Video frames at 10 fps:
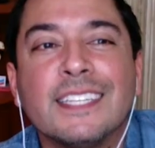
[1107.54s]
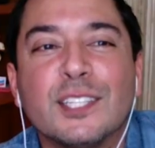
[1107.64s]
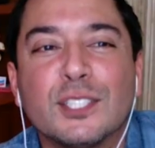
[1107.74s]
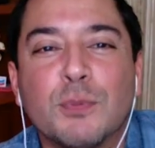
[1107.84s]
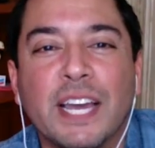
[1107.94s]
See,
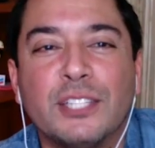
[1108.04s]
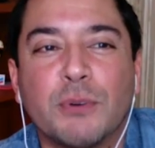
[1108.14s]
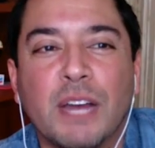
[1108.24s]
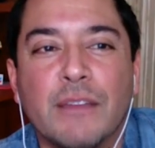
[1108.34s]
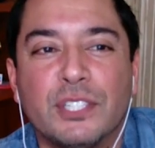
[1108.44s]
this is why I
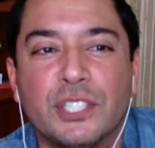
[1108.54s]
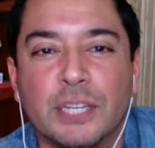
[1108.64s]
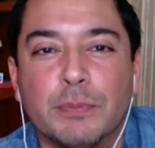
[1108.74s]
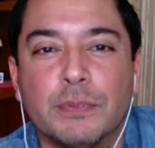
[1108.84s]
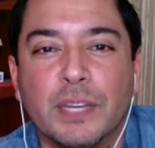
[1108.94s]
drive the
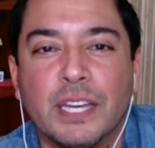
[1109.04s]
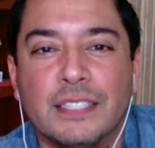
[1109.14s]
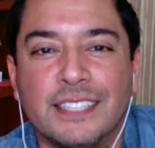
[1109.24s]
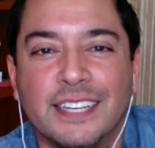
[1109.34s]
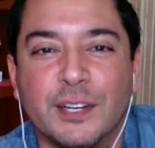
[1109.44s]
ship,
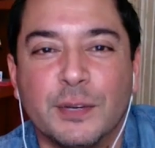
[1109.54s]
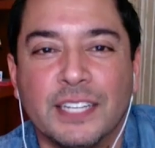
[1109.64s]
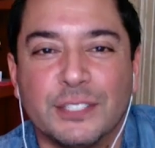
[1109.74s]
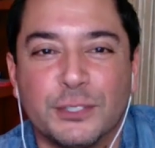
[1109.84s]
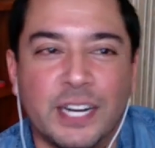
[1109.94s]
uh, Diego,
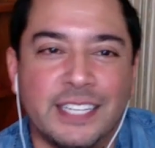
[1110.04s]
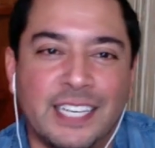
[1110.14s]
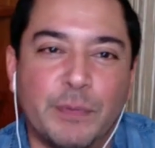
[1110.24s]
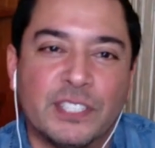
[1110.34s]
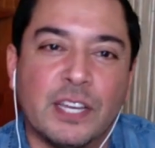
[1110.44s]
yeah, and try to I
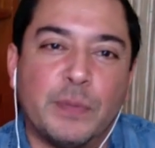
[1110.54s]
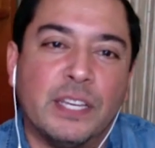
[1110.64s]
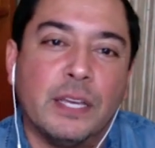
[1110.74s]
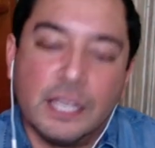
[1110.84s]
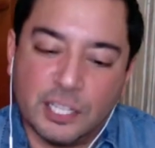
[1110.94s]
keep see. us up.
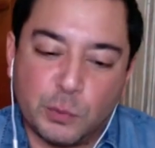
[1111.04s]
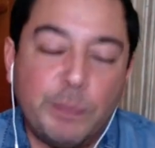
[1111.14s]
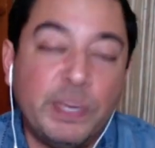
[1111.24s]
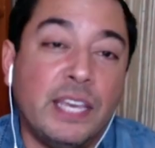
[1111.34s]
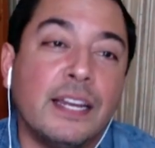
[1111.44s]
Because
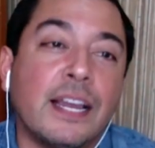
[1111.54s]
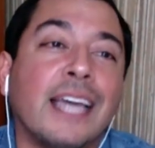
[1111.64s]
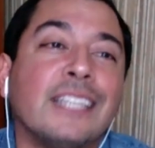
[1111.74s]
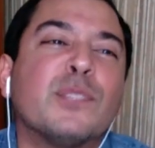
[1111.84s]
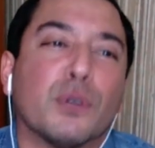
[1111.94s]
we'd be hitting
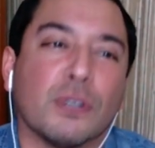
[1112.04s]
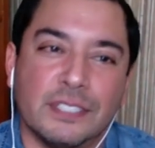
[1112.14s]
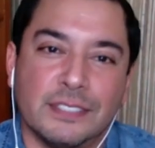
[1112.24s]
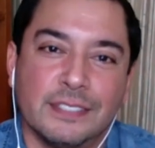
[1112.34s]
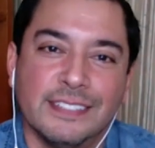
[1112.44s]

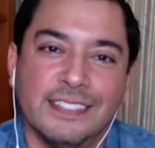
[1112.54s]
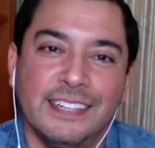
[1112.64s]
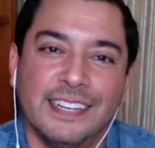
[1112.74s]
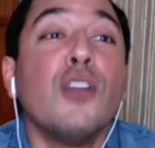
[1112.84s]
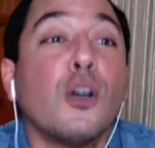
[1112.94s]
icebergs.
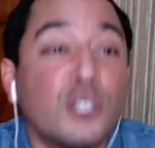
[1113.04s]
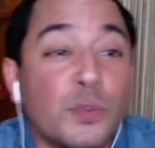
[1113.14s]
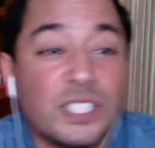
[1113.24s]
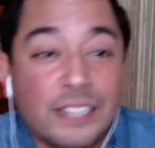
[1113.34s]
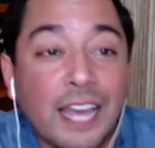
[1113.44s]
No,
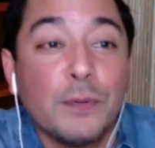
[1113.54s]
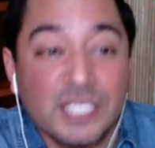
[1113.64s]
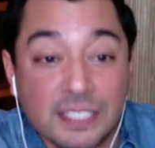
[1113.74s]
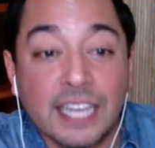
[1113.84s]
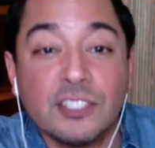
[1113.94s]
so this guy
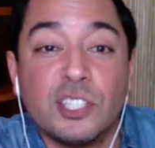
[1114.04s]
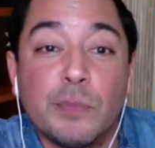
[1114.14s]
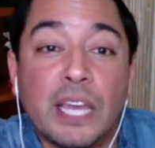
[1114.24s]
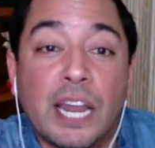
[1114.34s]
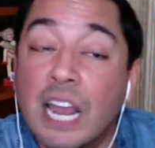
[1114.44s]
was next to
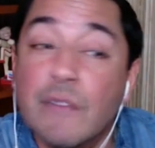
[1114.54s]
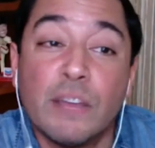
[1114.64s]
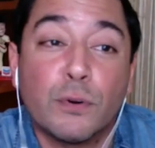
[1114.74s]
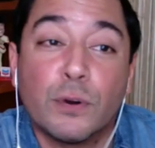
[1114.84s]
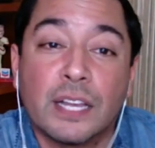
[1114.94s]
me, and I've
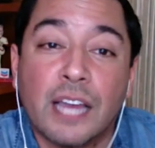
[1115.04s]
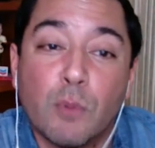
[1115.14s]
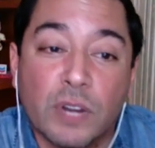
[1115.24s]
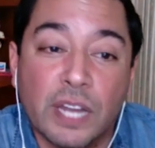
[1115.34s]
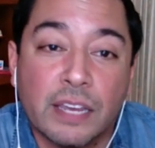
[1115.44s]
never heard a guy
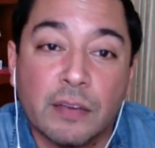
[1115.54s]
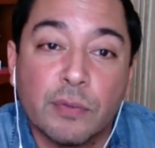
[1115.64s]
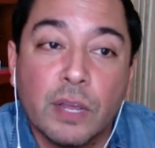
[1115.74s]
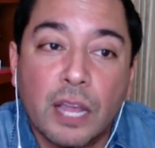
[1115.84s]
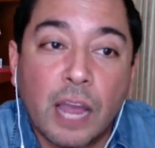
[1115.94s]
more
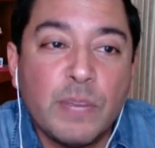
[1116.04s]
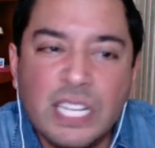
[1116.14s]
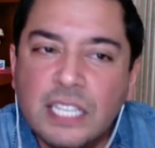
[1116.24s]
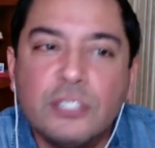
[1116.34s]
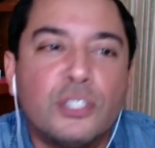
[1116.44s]
negative. I
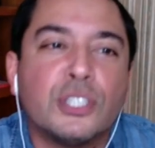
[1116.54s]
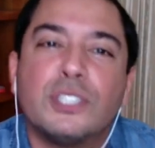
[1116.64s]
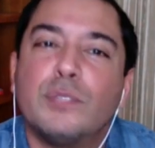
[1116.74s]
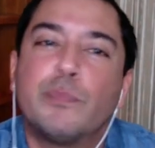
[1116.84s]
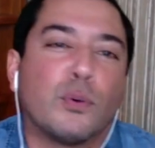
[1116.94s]
mean, he's
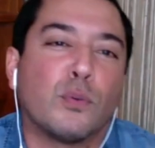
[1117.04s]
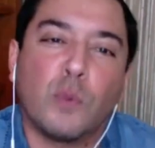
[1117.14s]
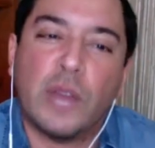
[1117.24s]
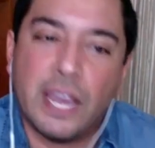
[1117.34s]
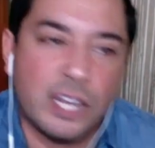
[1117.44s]
just
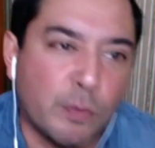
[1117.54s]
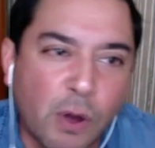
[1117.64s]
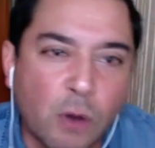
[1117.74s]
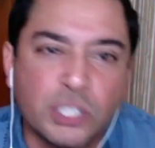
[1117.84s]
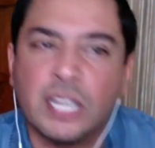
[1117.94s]
berating
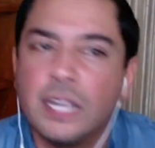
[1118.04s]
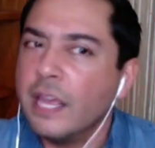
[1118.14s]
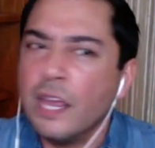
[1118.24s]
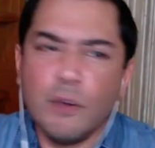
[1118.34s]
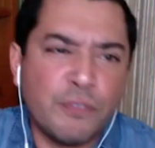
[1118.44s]
Bochy.
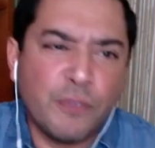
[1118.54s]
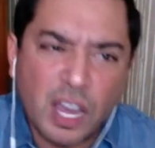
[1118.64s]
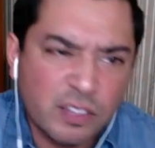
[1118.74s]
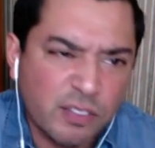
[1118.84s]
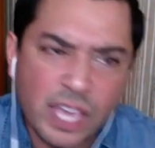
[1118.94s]

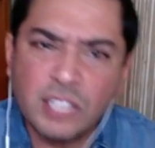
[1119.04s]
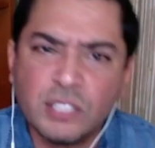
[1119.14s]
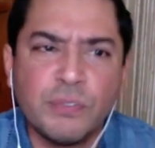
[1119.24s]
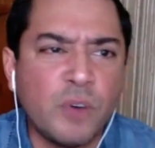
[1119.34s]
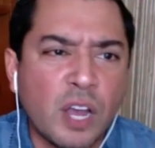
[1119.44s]
Fuck
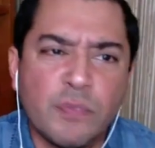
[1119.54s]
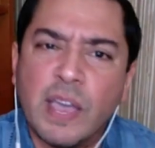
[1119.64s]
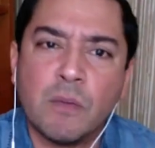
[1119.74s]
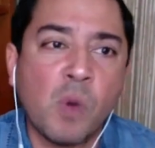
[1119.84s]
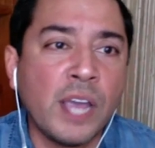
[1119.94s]
this, fuck
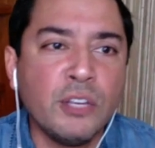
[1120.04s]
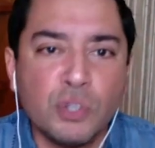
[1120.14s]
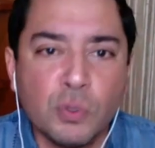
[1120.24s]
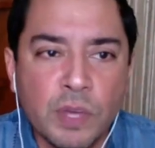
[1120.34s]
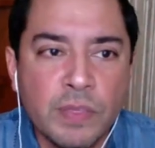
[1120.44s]
that, why are you
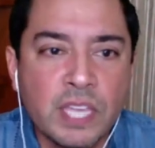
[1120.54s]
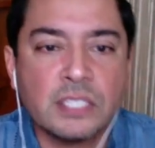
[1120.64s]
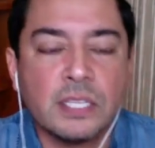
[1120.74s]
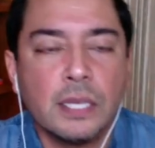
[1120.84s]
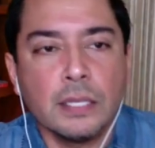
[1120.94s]
doing
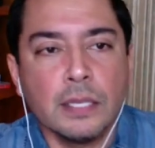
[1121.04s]
this?